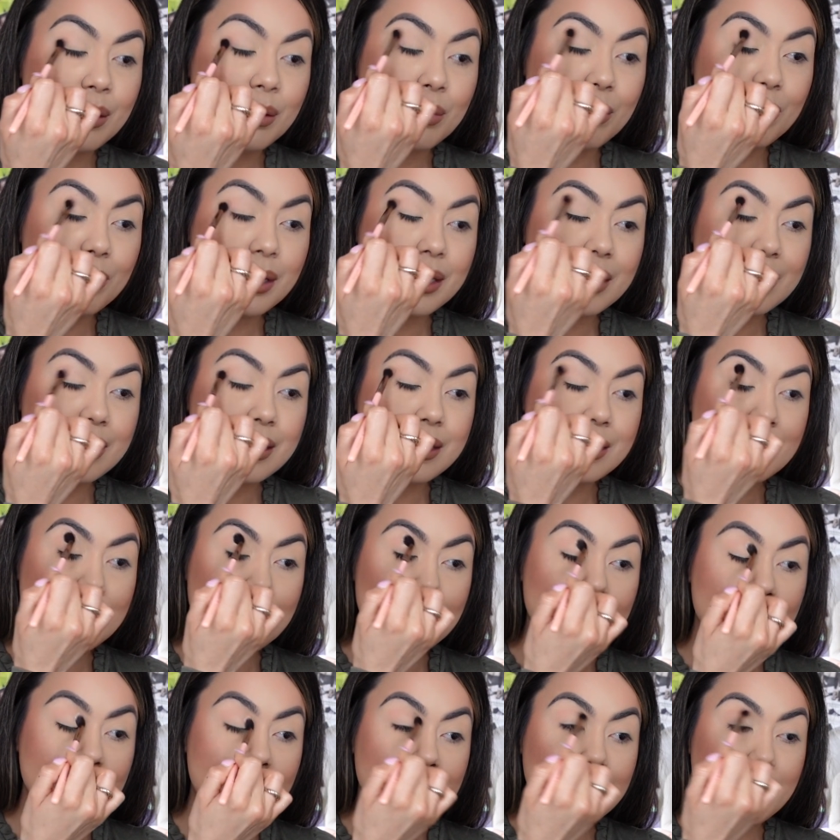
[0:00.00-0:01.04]
with this
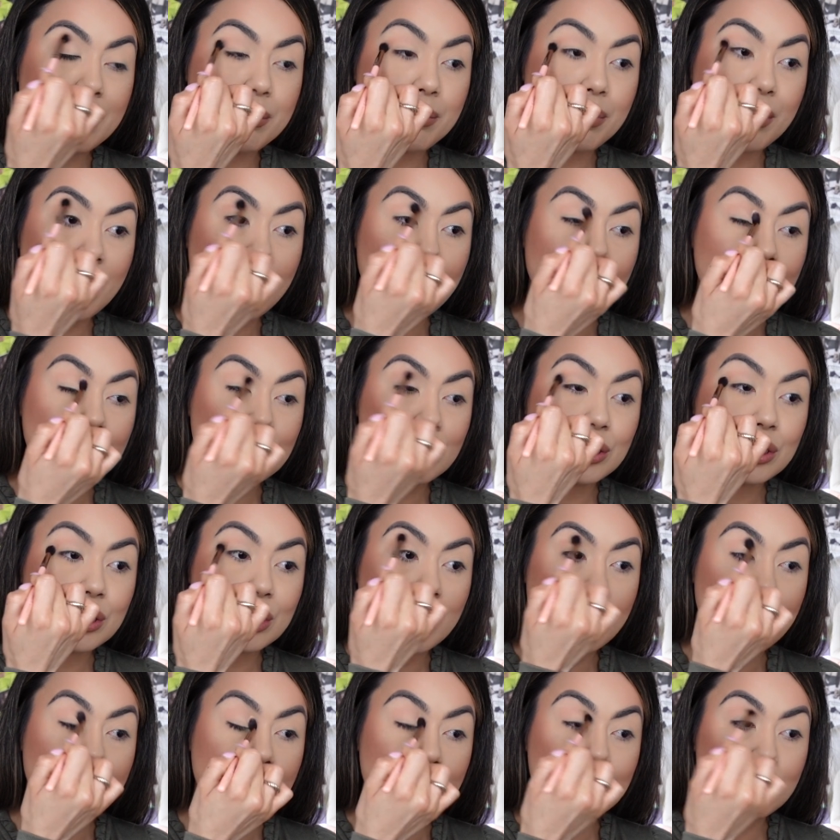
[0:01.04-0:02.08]
blending brush,
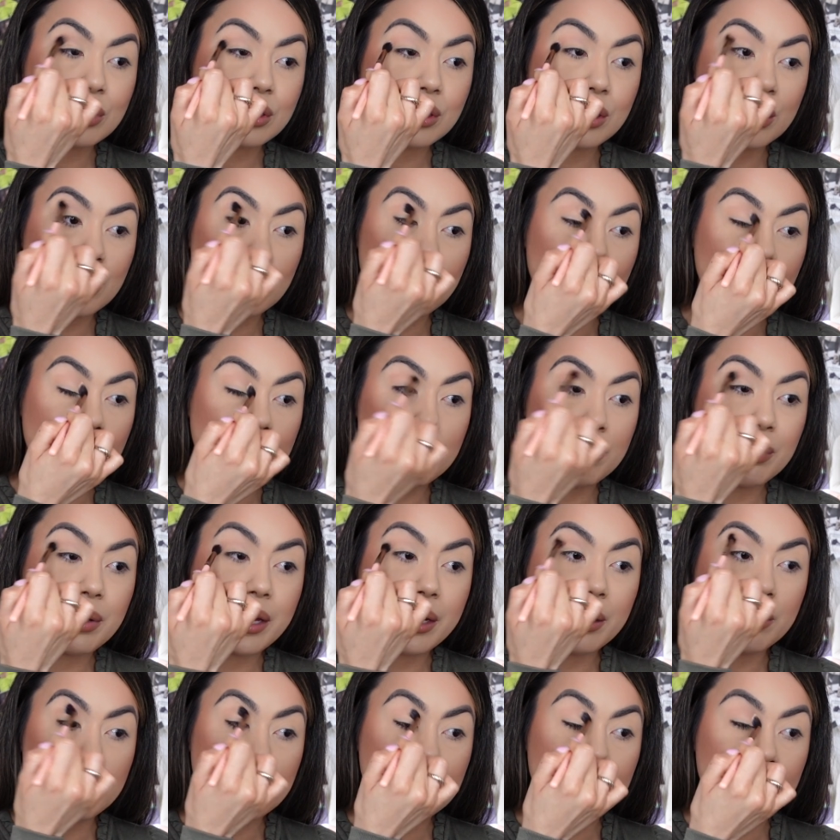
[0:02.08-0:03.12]
and I'm just gonna go and apply
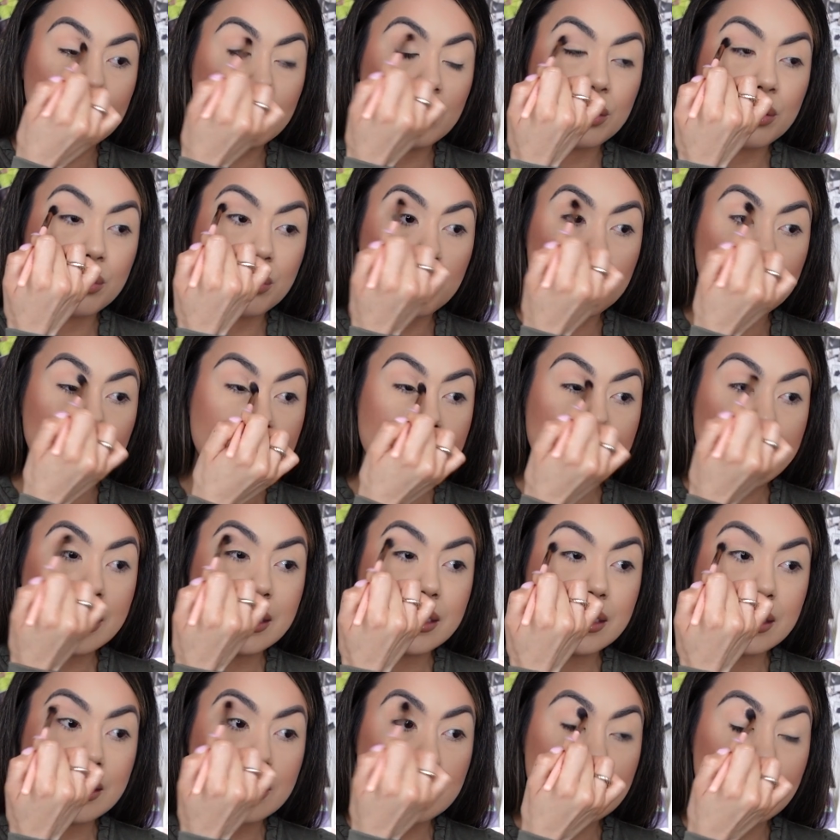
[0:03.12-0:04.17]
it within the
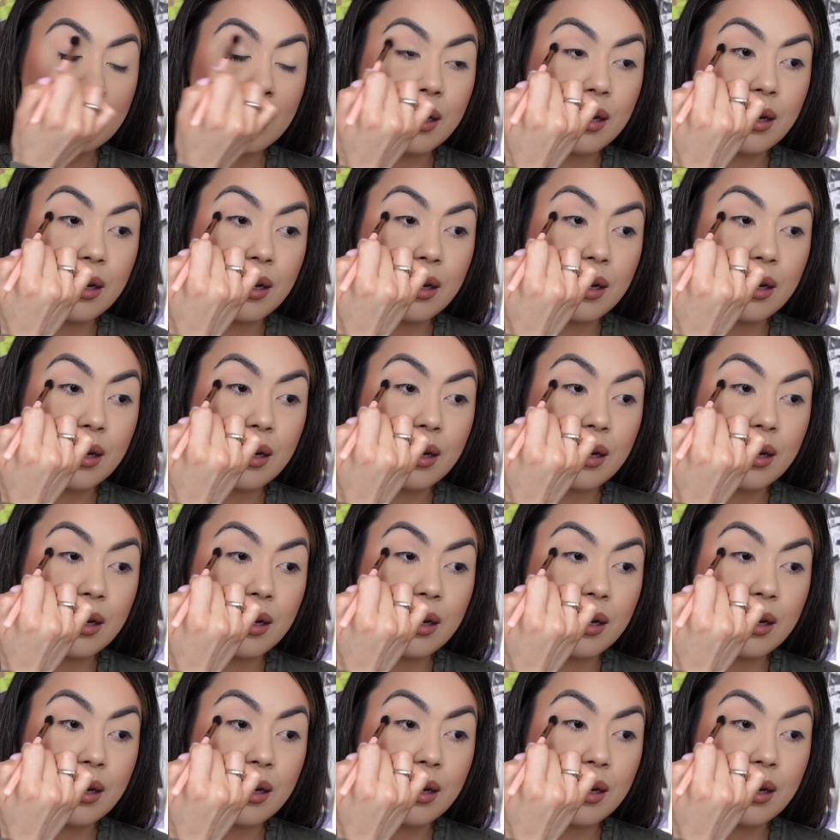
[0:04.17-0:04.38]
crease